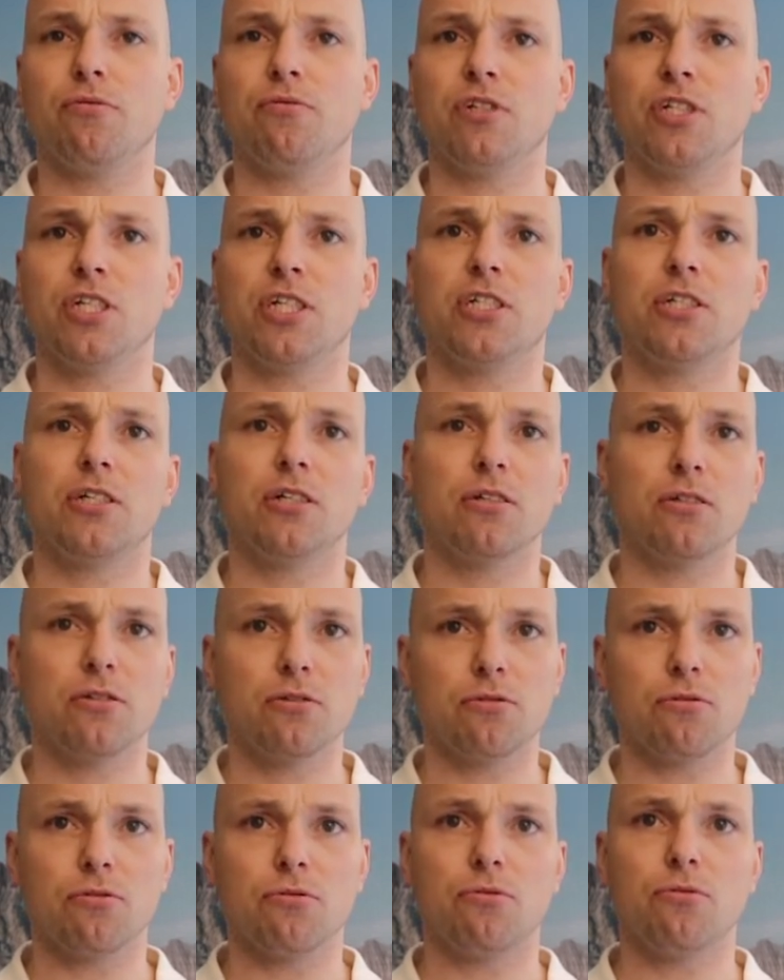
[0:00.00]
physician
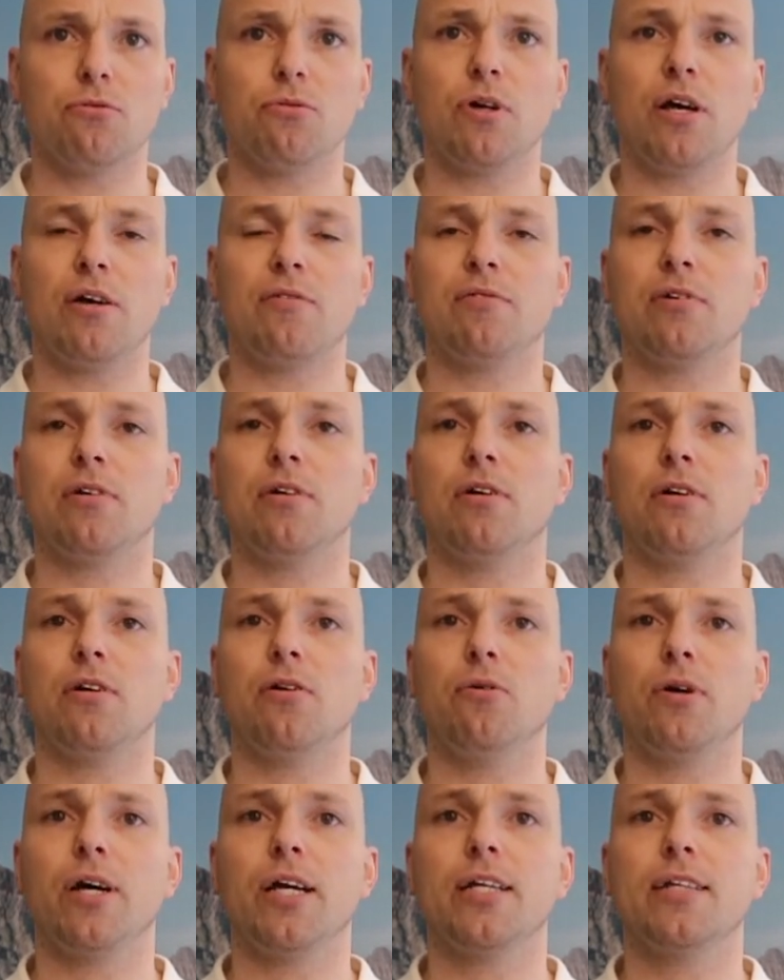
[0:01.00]
to have a
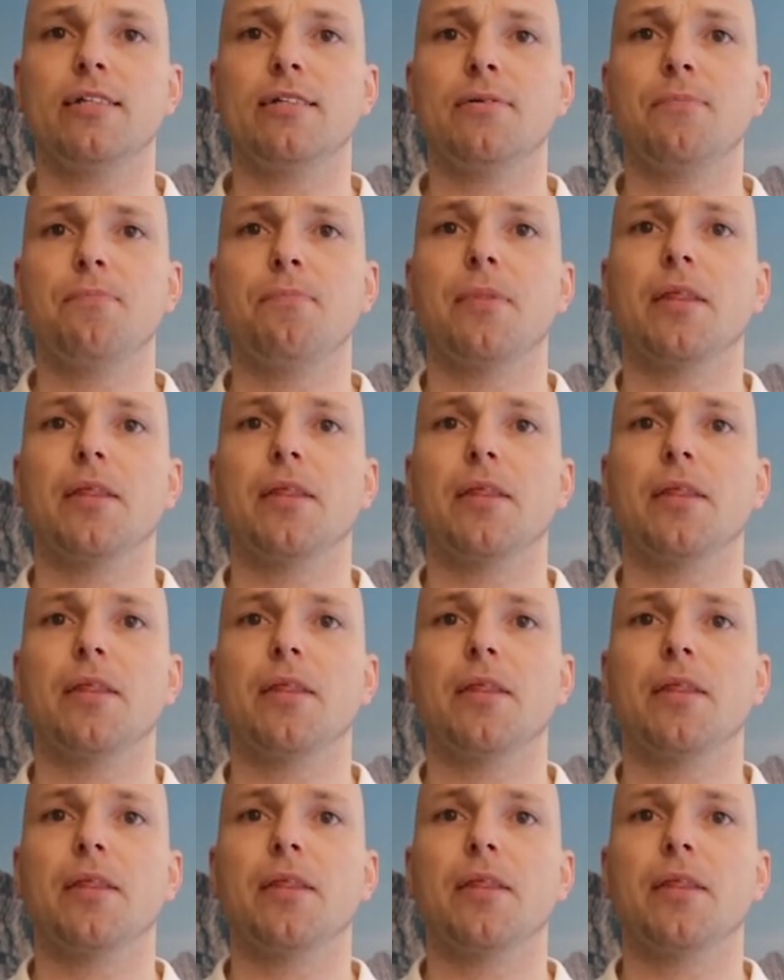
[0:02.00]
look at it.